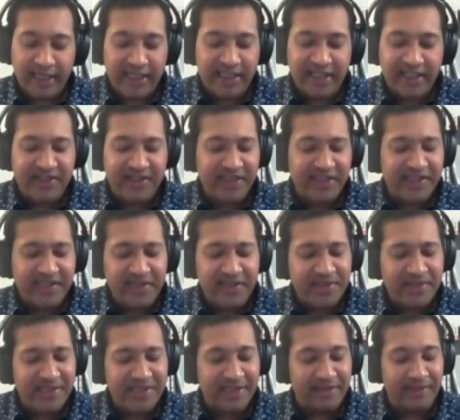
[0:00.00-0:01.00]
It's
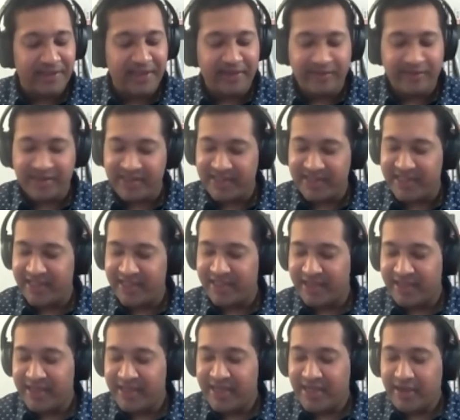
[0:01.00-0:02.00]
interesting to me, which is like,
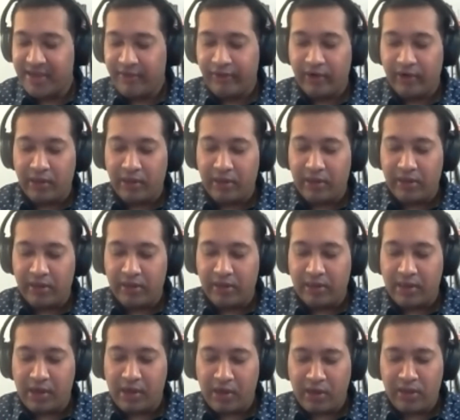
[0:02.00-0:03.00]
for
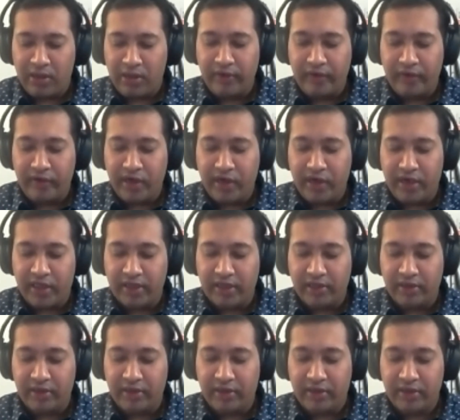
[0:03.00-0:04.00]
all of our,
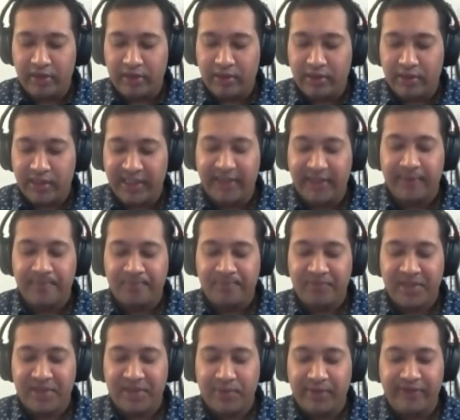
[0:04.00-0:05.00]
like,
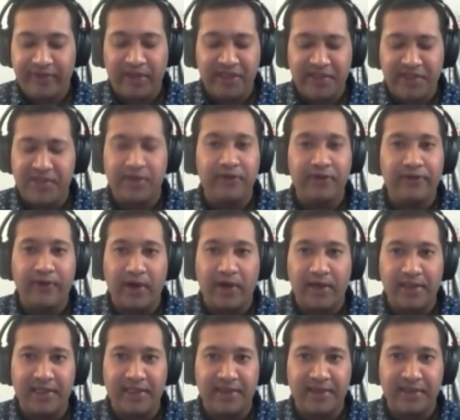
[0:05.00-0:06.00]
we've gotten so
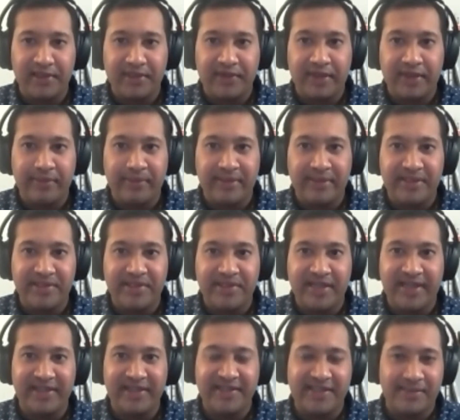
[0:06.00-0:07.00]
far down the development
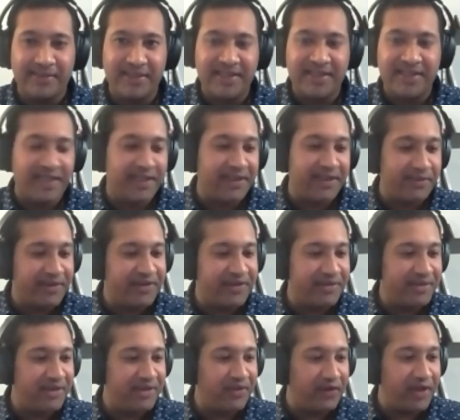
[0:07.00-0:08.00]
chain to some extent that we
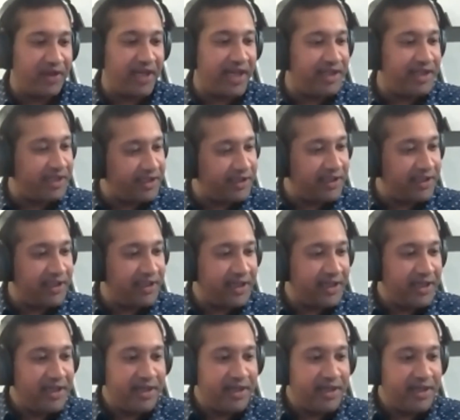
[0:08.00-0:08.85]
sometimes forget that like